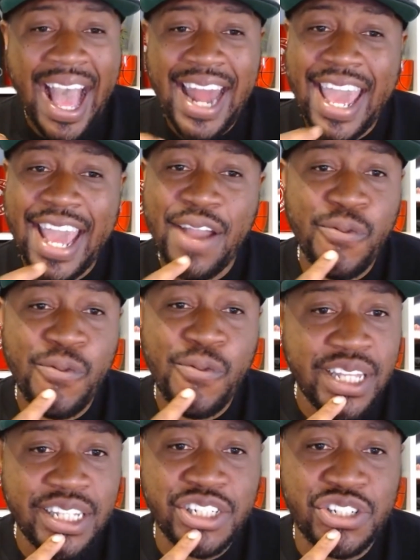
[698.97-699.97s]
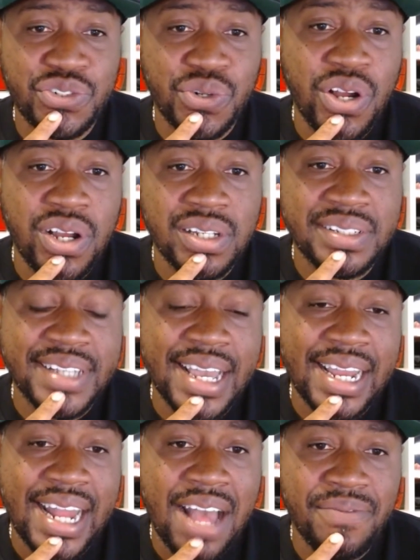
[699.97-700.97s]
Had a really strong
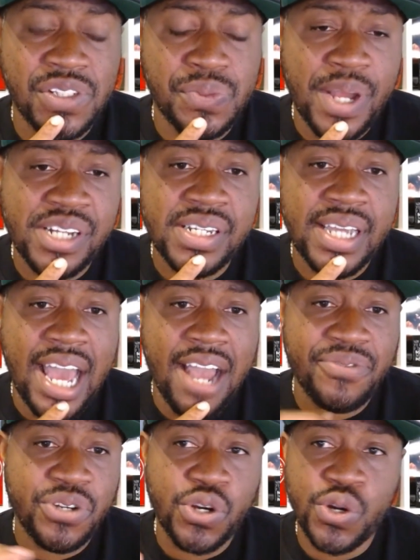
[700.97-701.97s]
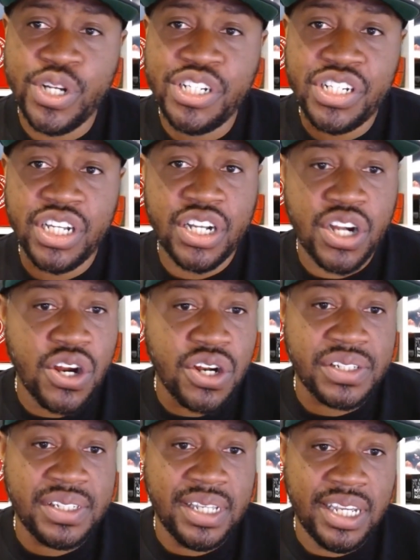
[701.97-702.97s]
second half, especially after Christian
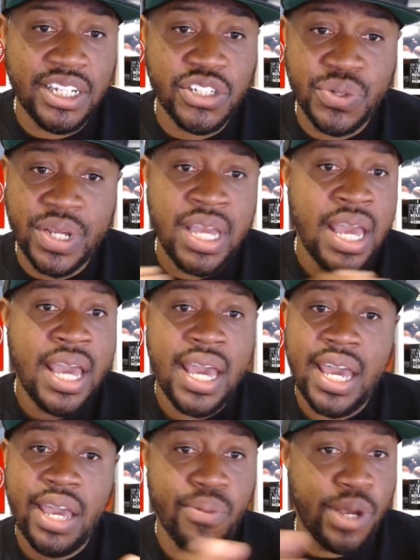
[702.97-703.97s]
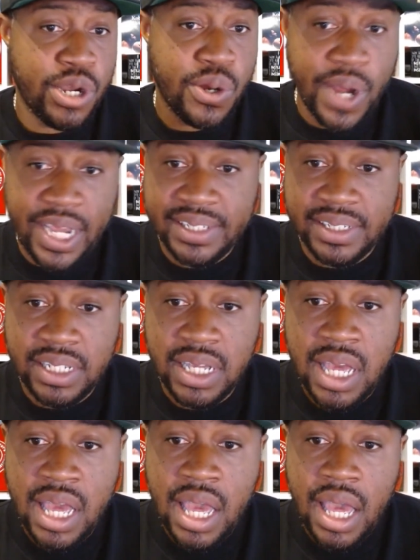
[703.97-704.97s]
Kirk's injury. He went crazy.
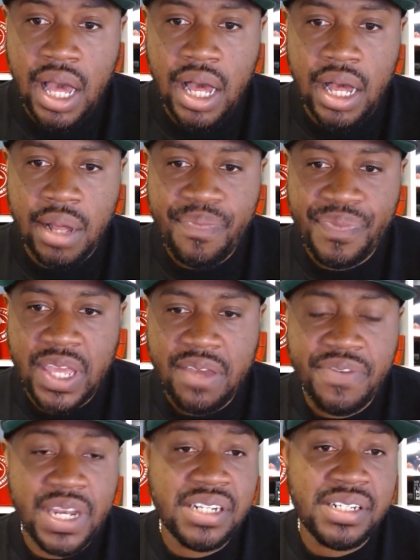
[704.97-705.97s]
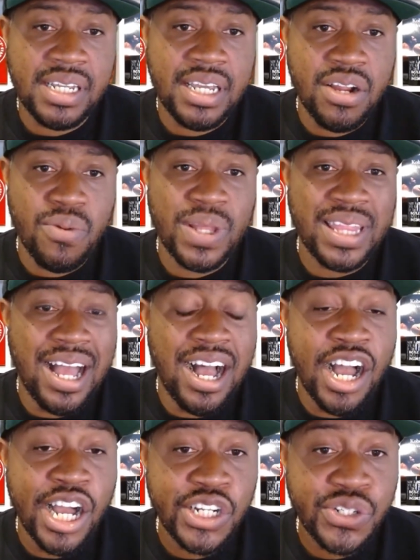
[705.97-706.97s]
Um, he finished the year with
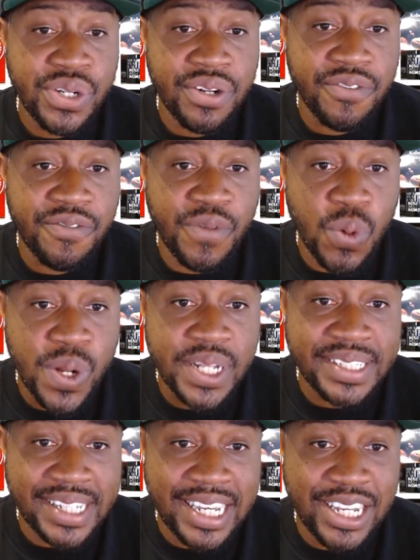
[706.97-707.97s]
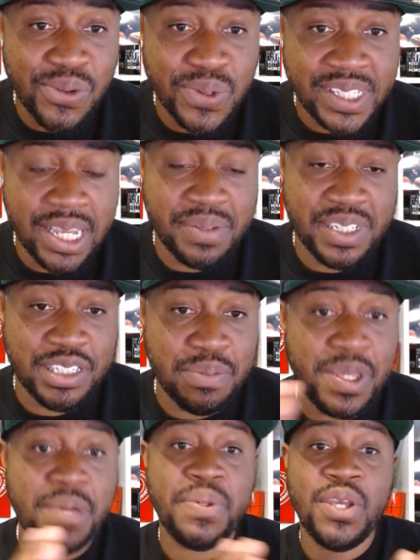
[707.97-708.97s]
114 receptions
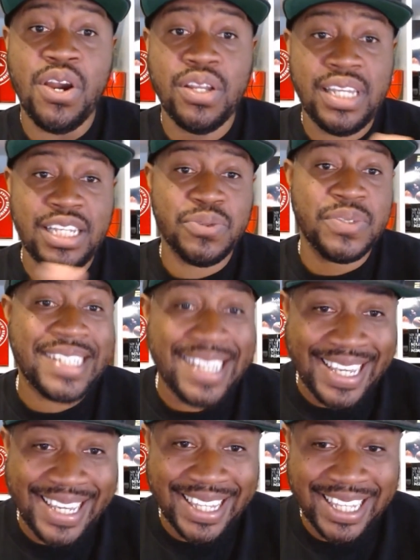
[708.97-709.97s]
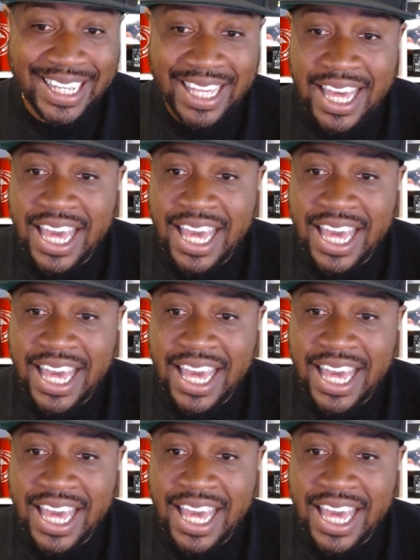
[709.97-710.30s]
in PPR leagues, was killing.